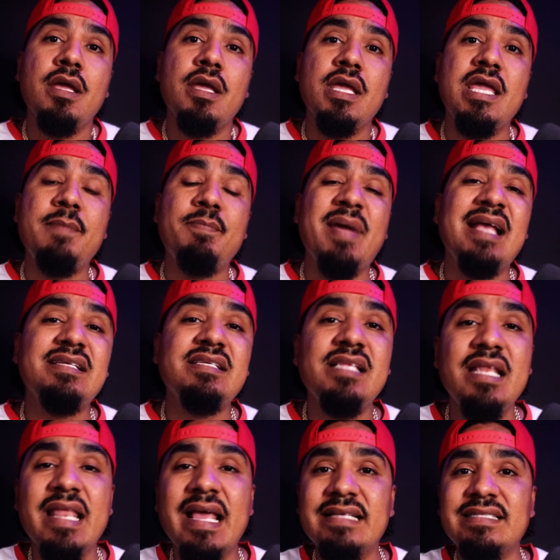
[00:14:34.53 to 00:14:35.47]
He
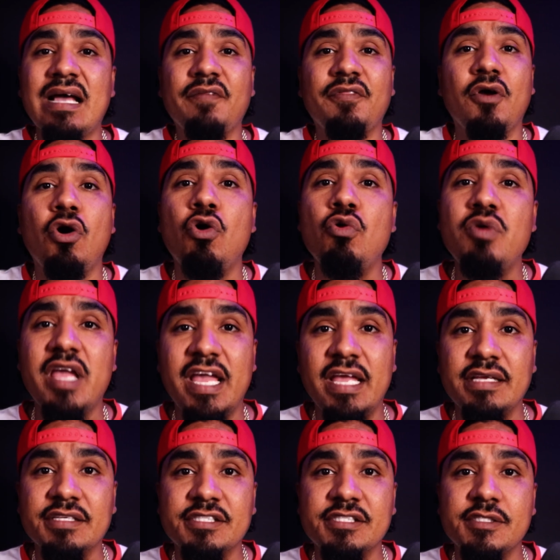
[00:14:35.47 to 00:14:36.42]
basically lays out the whole
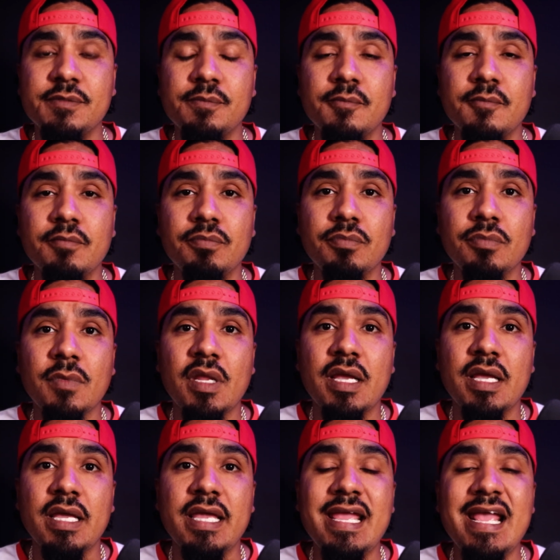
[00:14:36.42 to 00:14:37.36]
case.
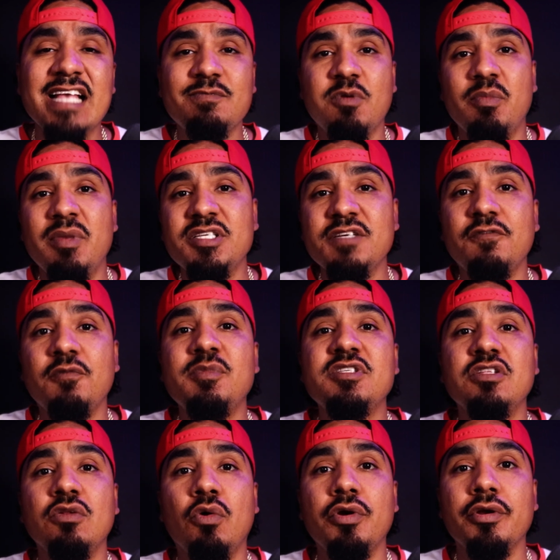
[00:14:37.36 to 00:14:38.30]
He has permission from
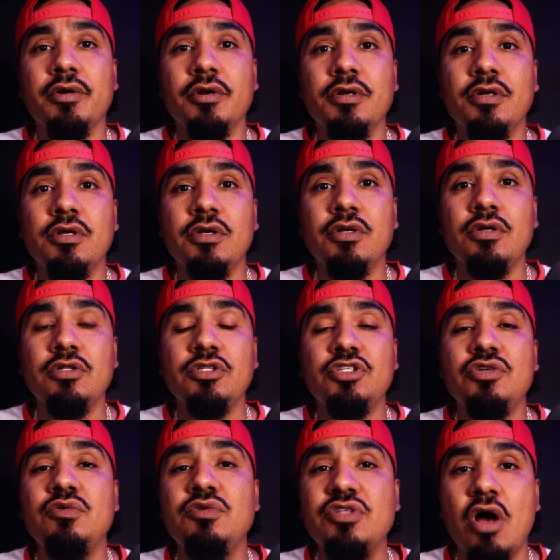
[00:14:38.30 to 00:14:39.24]
his lawyer
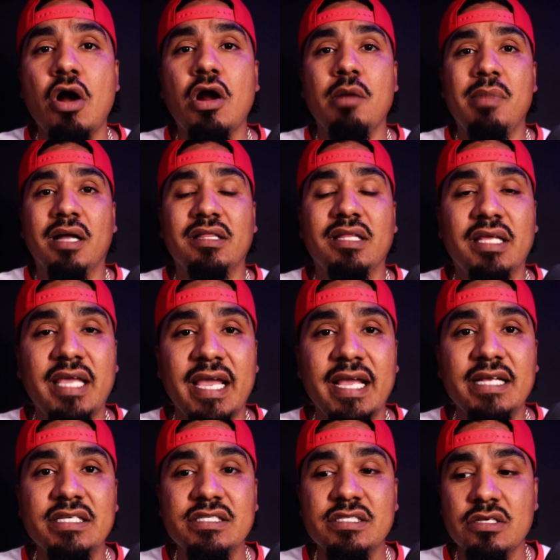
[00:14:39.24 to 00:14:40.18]
to talk about the
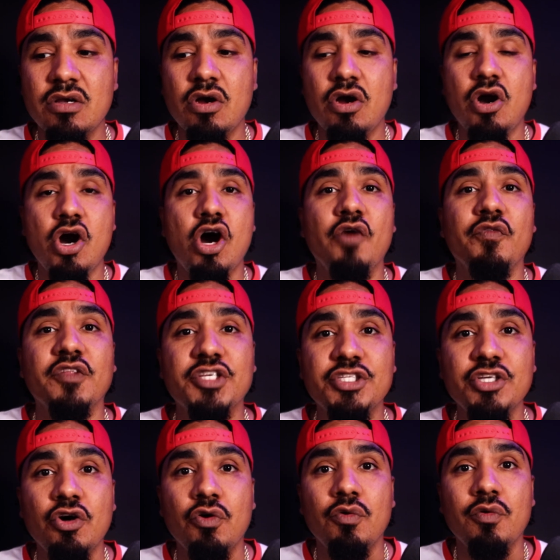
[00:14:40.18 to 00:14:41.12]
case on the
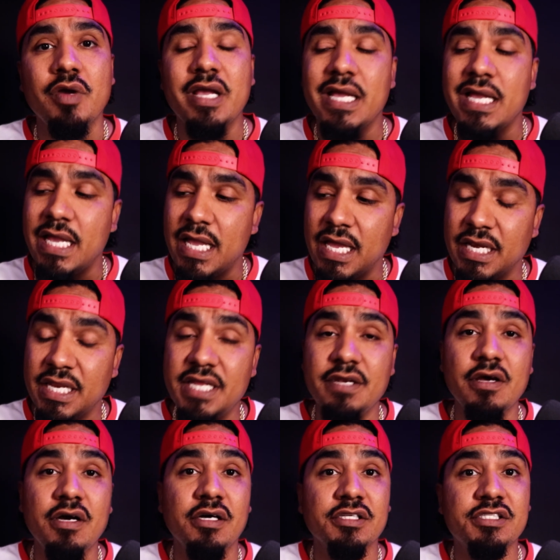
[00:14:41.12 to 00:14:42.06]
show, and he
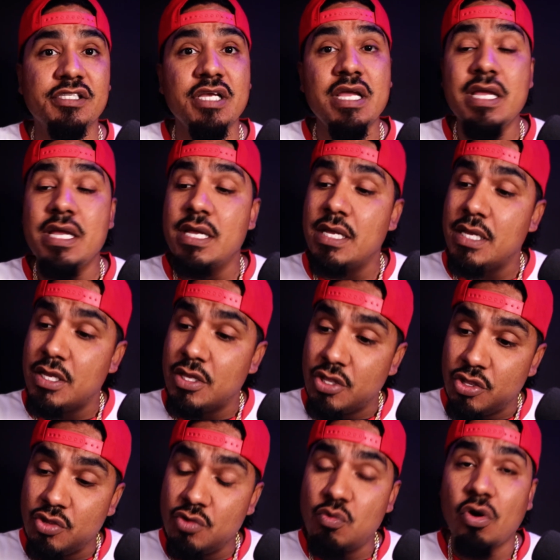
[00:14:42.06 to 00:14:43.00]
does.
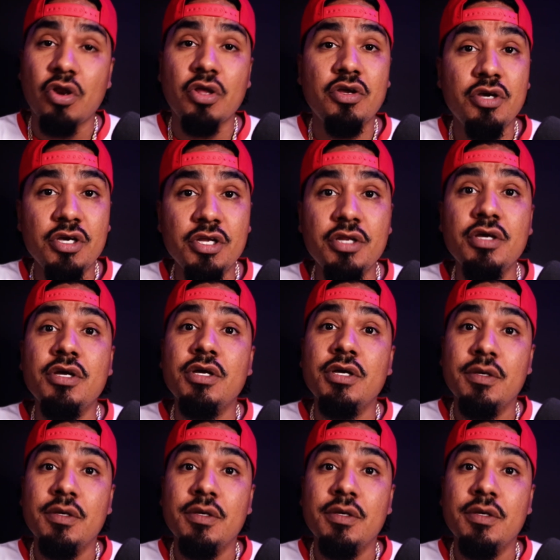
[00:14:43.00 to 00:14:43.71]
You want a good,